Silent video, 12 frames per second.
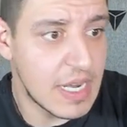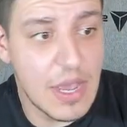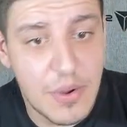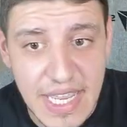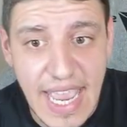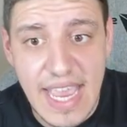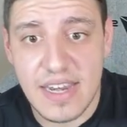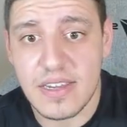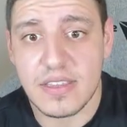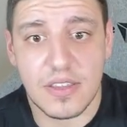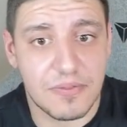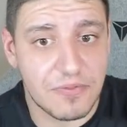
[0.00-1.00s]
Now,
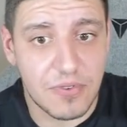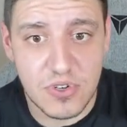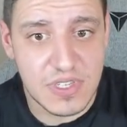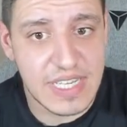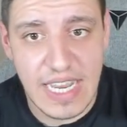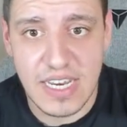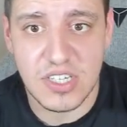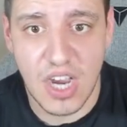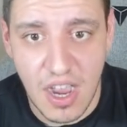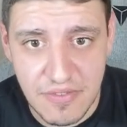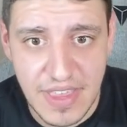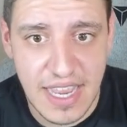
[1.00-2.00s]
again, the first
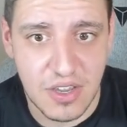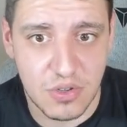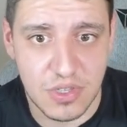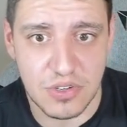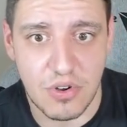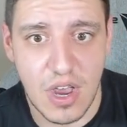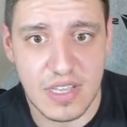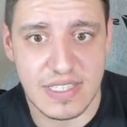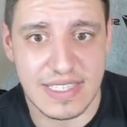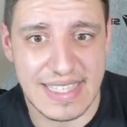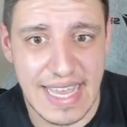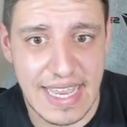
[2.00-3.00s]
stage of that golden
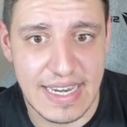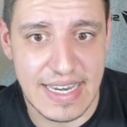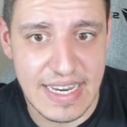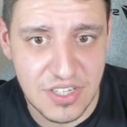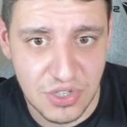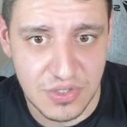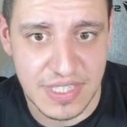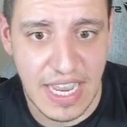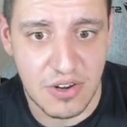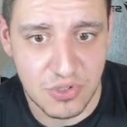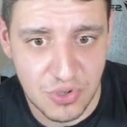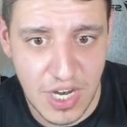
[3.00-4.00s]
cross is that initial
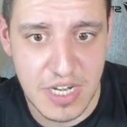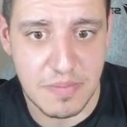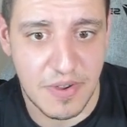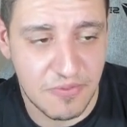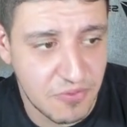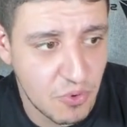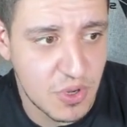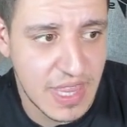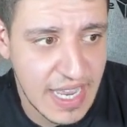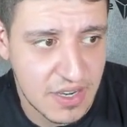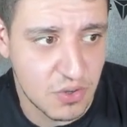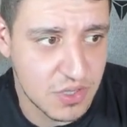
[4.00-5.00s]
downtrend before
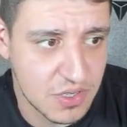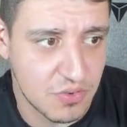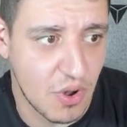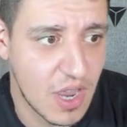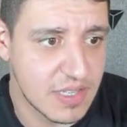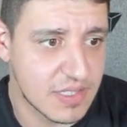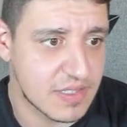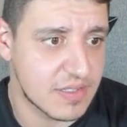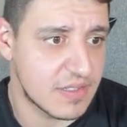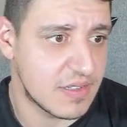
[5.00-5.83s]
that golden cross.